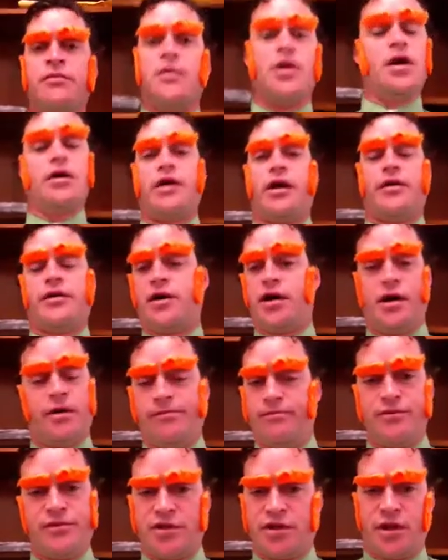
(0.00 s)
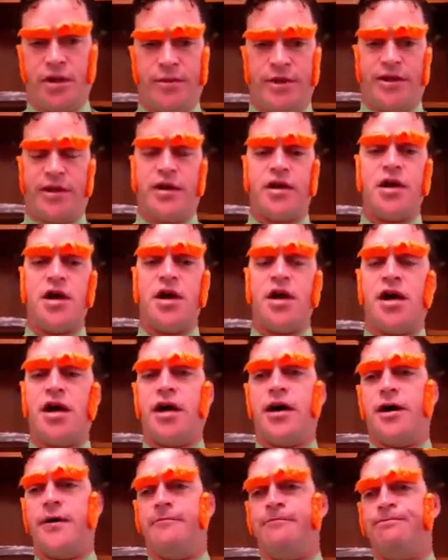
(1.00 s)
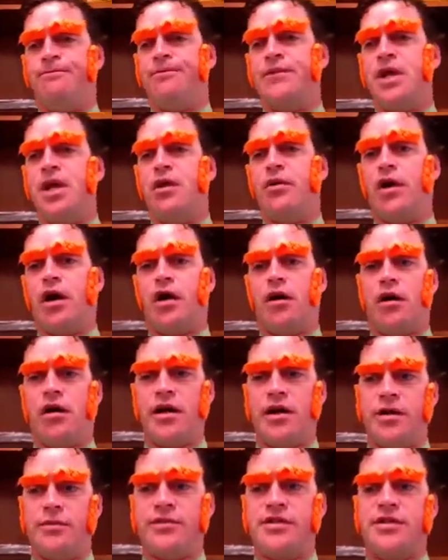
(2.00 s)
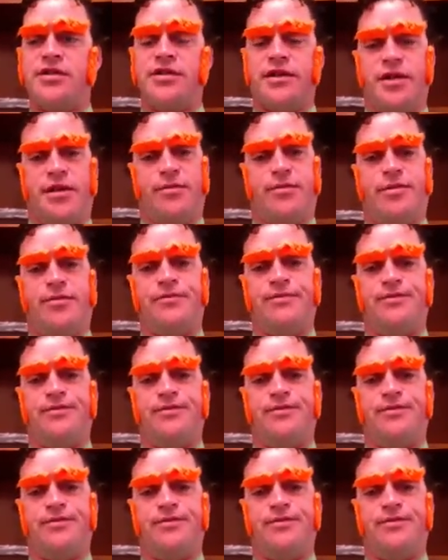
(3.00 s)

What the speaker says: Okay, sorry about that. Anyway, REM sleep.